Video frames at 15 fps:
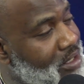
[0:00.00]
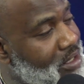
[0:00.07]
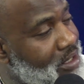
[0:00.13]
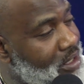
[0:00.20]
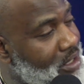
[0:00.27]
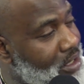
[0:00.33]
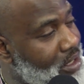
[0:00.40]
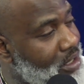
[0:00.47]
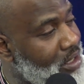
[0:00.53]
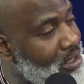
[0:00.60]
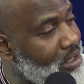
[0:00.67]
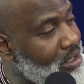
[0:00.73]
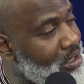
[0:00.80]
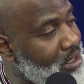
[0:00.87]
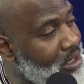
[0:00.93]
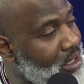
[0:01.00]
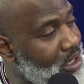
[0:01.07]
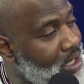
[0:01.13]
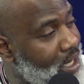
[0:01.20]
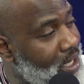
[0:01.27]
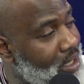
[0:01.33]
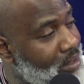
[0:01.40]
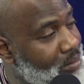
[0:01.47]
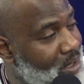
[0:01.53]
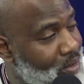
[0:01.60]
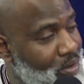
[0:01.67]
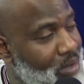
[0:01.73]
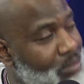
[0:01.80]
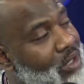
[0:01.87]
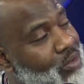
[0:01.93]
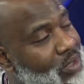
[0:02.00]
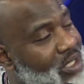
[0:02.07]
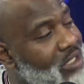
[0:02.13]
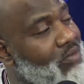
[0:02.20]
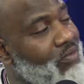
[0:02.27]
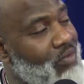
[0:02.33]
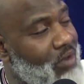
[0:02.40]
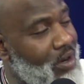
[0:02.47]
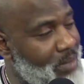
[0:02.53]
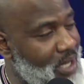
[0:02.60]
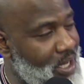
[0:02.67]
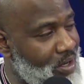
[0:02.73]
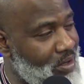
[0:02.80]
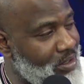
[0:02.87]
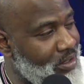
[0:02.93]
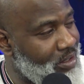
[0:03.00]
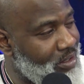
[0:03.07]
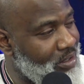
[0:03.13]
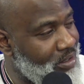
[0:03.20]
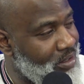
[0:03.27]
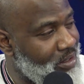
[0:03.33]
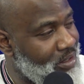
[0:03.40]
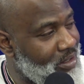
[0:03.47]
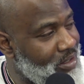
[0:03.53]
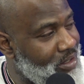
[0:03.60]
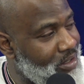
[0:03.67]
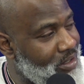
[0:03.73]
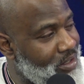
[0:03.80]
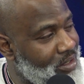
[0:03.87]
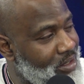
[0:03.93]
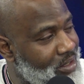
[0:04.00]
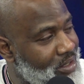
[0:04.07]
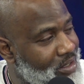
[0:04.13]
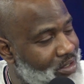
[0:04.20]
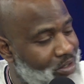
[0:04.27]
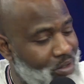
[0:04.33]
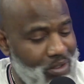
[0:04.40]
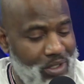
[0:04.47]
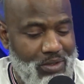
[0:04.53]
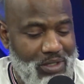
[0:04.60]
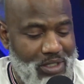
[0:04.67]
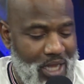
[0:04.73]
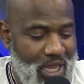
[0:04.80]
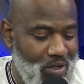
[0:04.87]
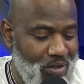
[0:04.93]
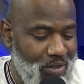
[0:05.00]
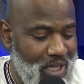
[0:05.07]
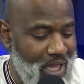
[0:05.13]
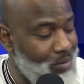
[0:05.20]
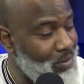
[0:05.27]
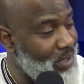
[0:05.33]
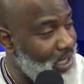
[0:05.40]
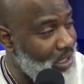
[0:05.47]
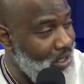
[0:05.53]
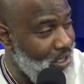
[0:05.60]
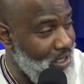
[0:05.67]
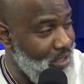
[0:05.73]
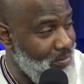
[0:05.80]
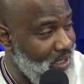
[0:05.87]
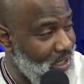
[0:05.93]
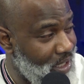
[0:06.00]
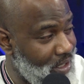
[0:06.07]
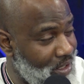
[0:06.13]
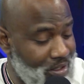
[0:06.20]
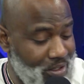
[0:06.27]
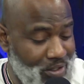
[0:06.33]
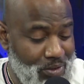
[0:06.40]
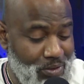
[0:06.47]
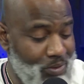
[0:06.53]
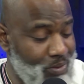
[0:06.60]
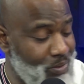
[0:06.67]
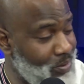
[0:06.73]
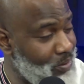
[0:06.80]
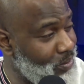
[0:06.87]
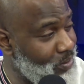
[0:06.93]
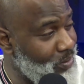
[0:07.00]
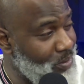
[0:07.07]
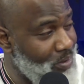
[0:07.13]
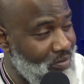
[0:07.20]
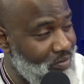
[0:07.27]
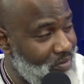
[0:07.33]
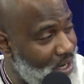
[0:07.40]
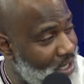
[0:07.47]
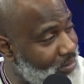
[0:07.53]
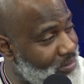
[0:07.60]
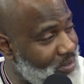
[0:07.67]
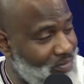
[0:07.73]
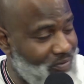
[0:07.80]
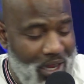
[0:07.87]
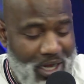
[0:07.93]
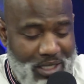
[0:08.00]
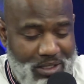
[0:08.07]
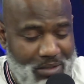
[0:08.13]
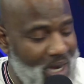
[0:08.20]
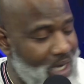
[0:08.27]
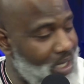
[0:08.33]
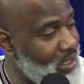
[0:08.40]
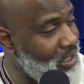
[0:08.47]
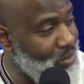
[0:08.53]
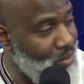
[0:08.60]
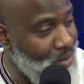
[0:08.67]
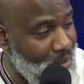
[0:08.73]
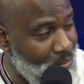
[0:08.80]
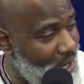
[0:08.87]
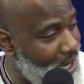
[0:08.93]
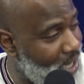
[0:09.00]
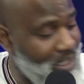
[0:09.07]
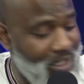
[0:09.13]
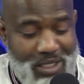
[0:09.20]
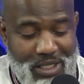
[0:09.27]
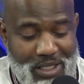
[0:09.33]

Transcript: Right. Mm-hmm. And my grandmother wasn't from here. Mm-hmm. So it was like, okay, we gotta hurry up and get her to find up, find somebody to do her body.